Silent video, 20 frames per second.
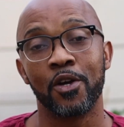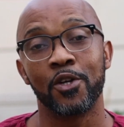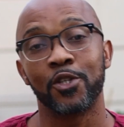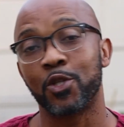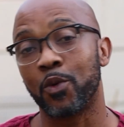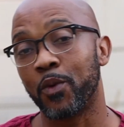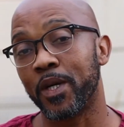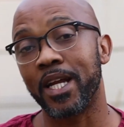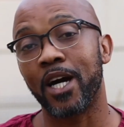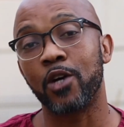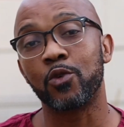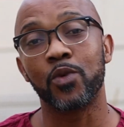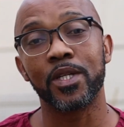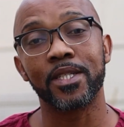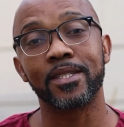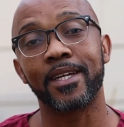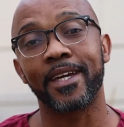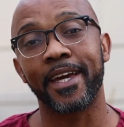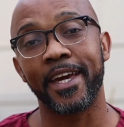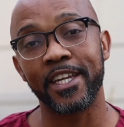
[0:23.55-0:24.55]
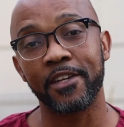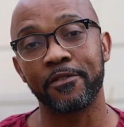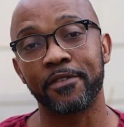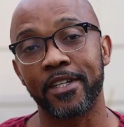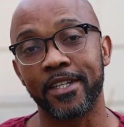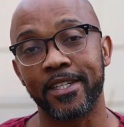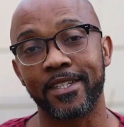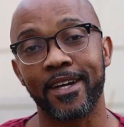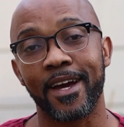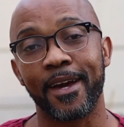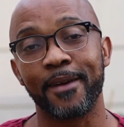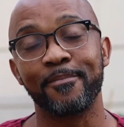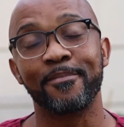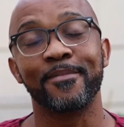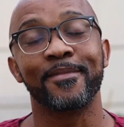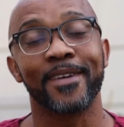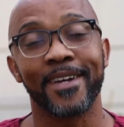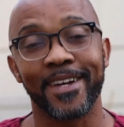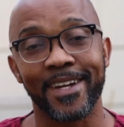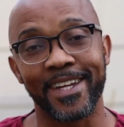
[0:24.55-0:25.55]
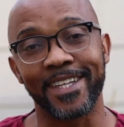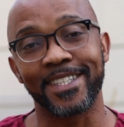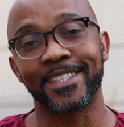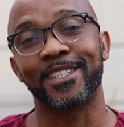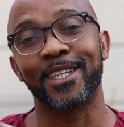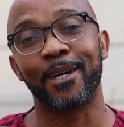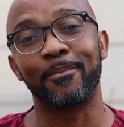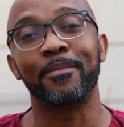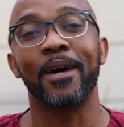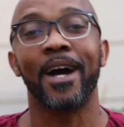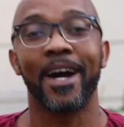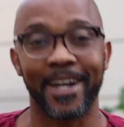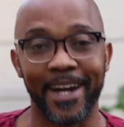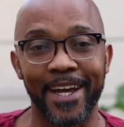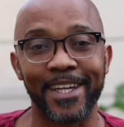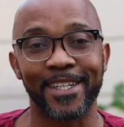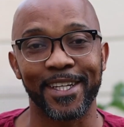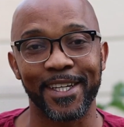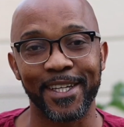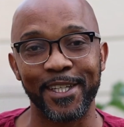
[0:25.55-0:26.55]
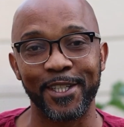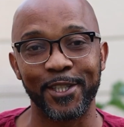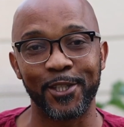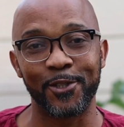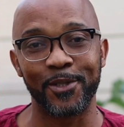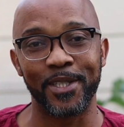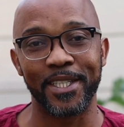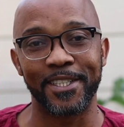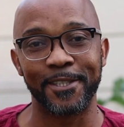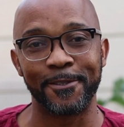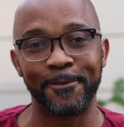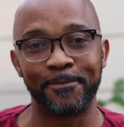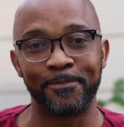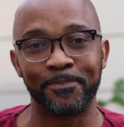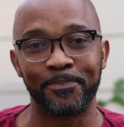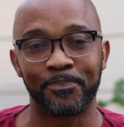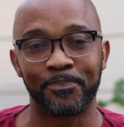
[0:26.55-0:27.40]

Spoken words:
So without wasting any further time, let's jump right into it.